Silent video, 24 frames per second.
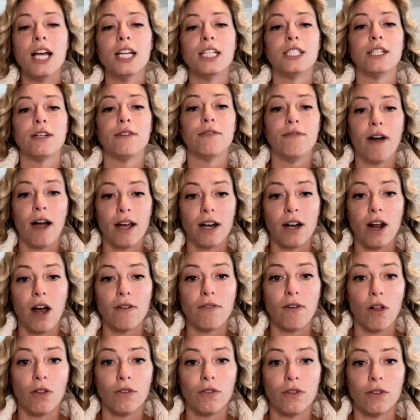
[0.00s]
to fight off
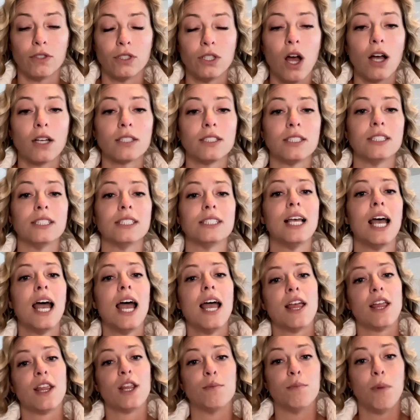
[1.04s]
all of those toxins
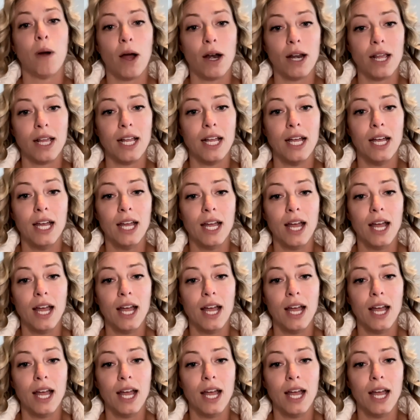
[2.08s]
that their body